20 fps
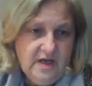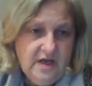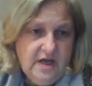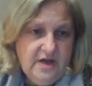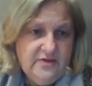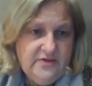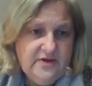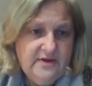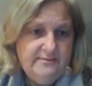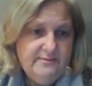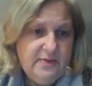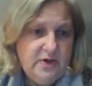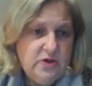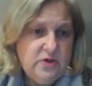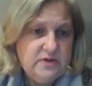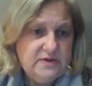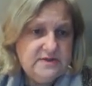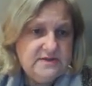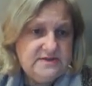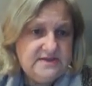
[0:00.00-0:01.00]
The
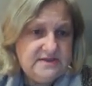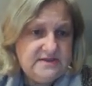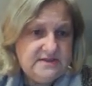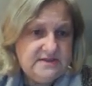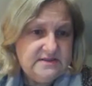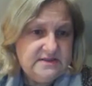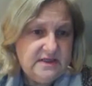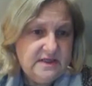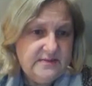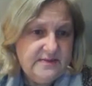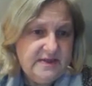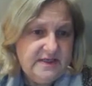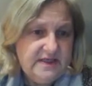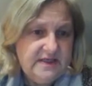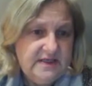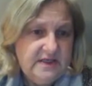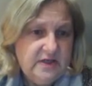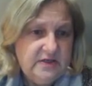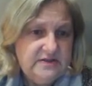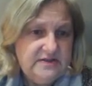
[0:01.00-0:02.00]
box, this is coming in at,